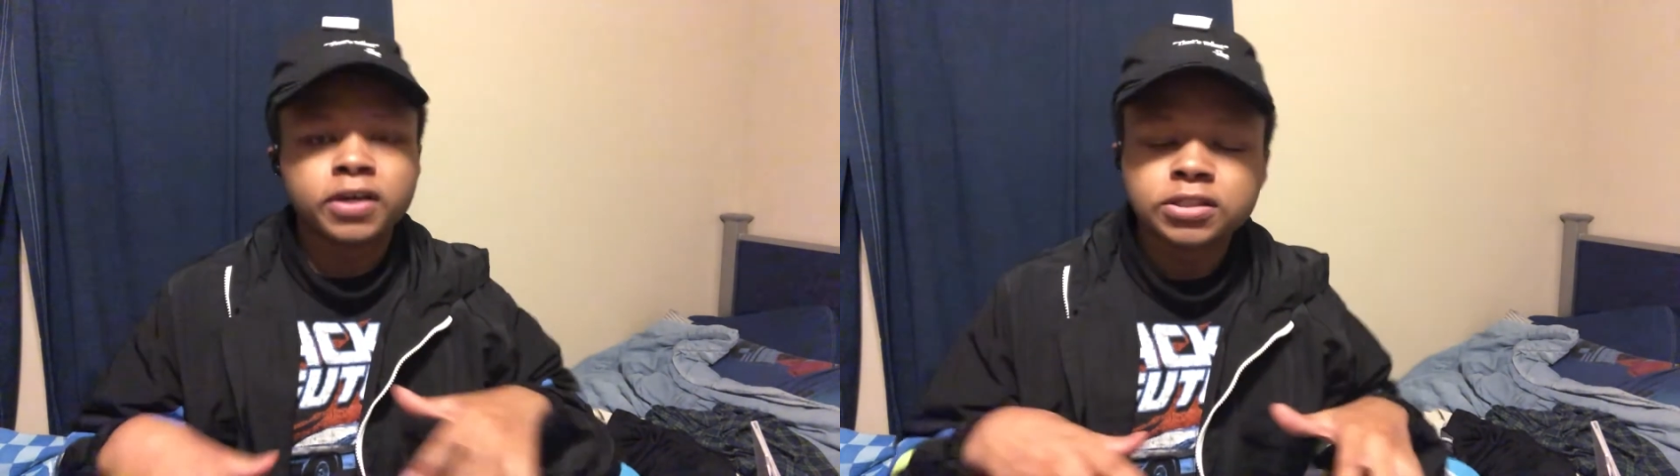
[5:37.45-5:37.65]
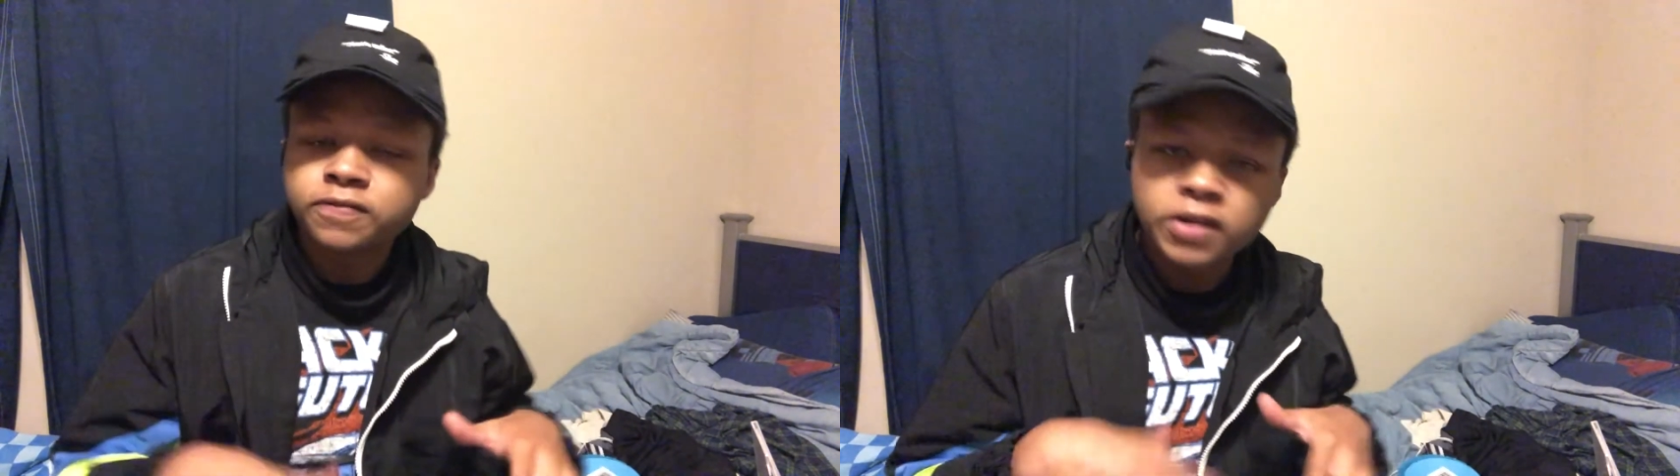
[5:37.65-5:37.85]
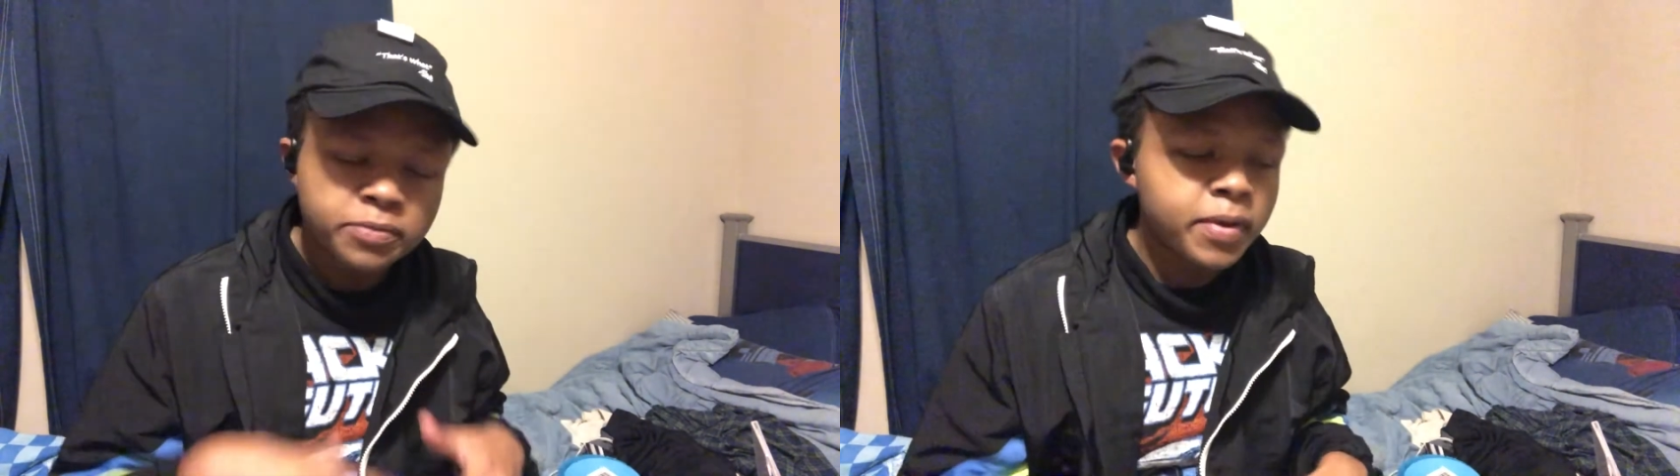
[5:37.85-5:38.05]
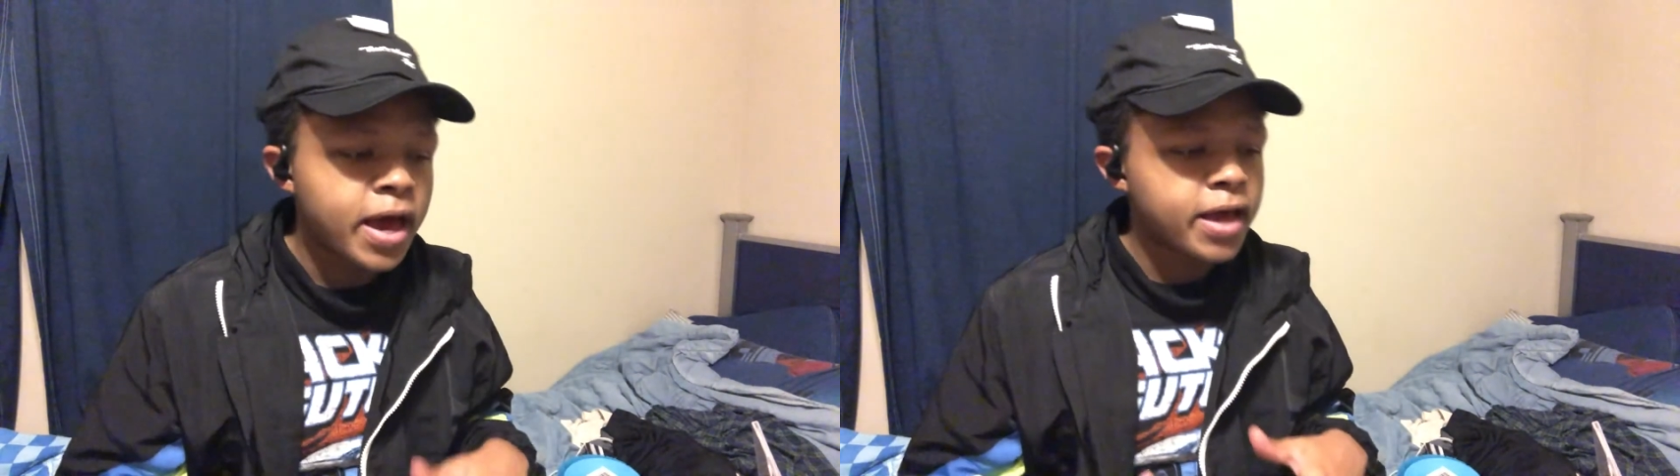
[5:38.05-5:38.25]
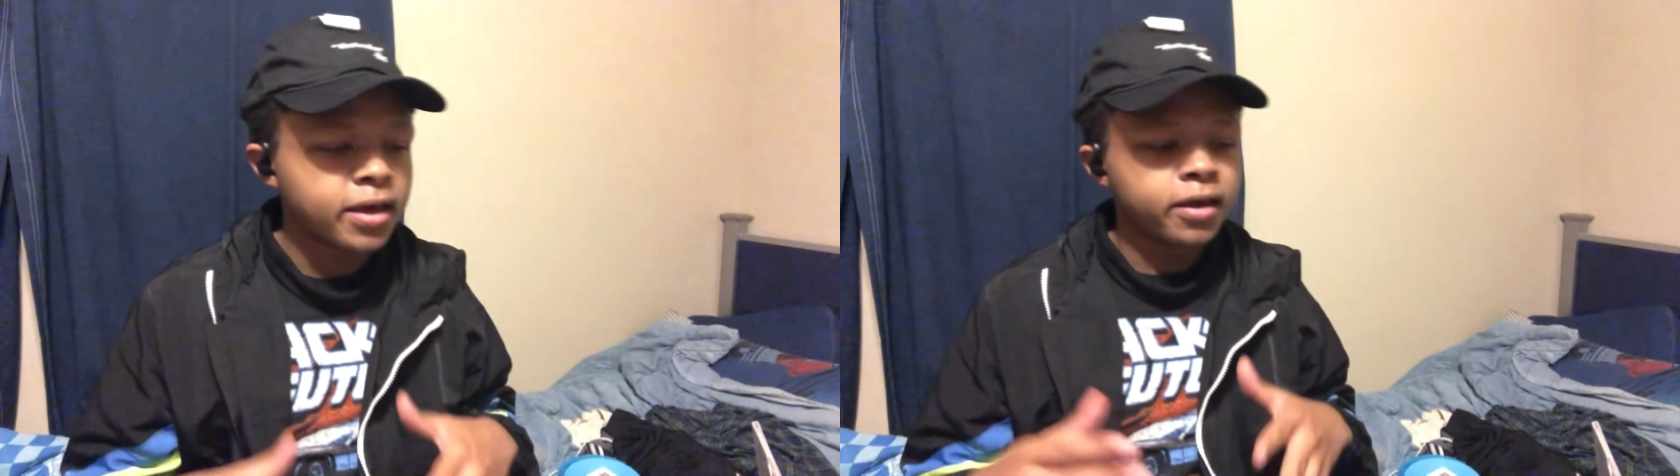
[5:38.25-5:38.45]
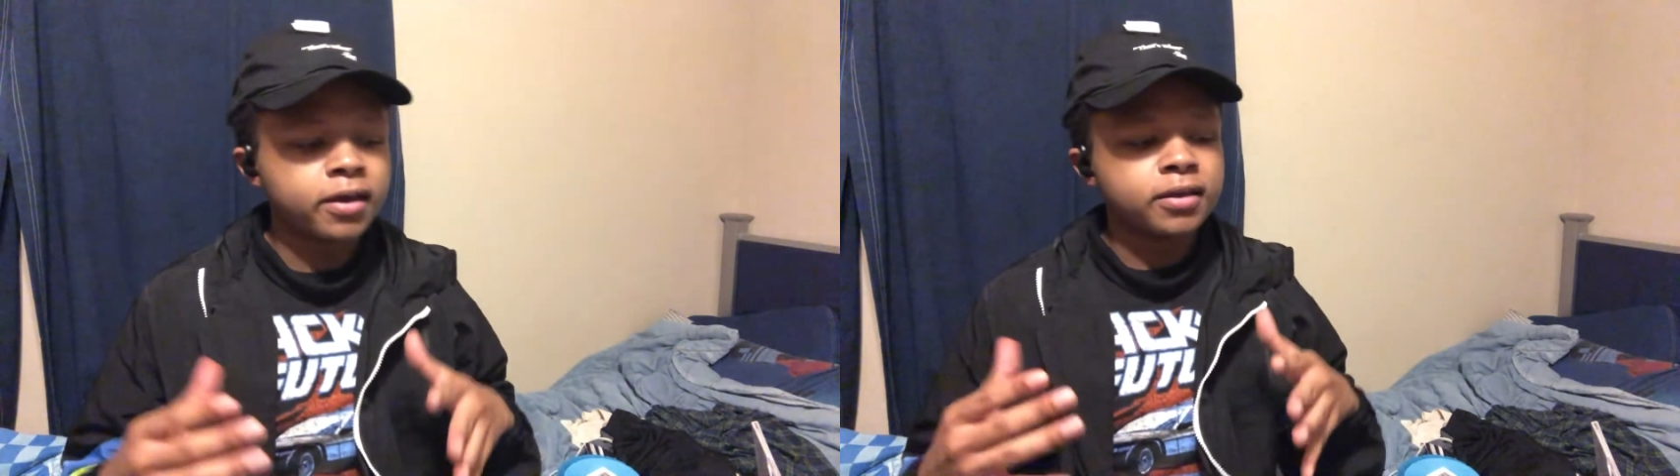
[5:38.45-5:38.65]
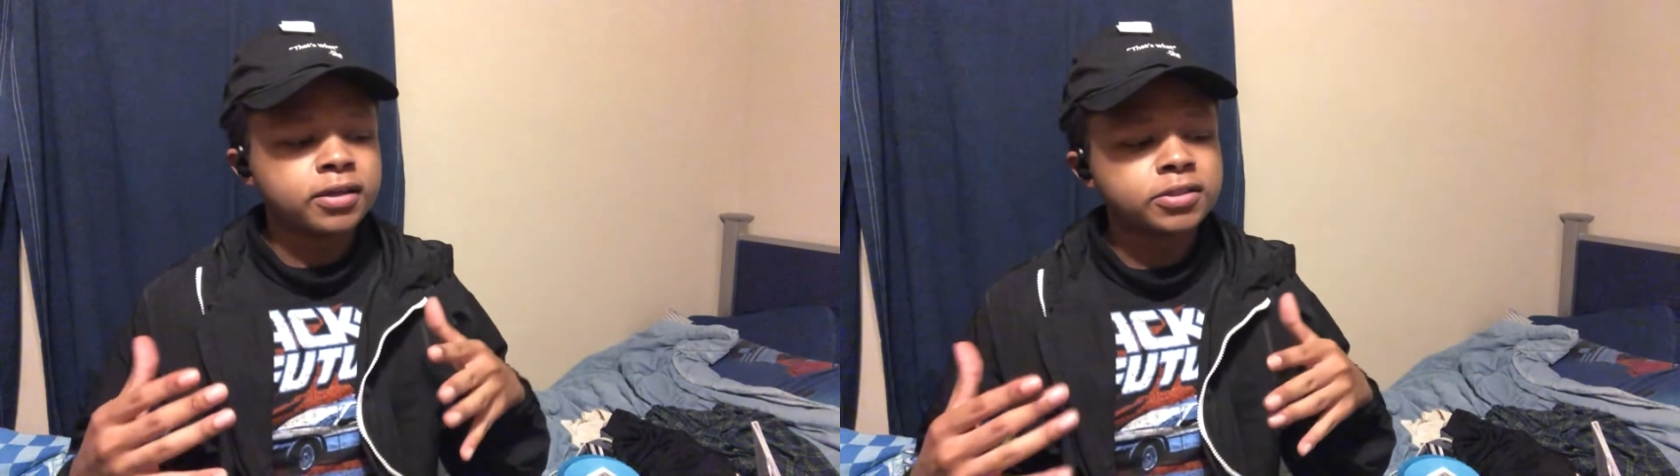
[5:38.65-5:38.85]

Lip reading: us feedback, and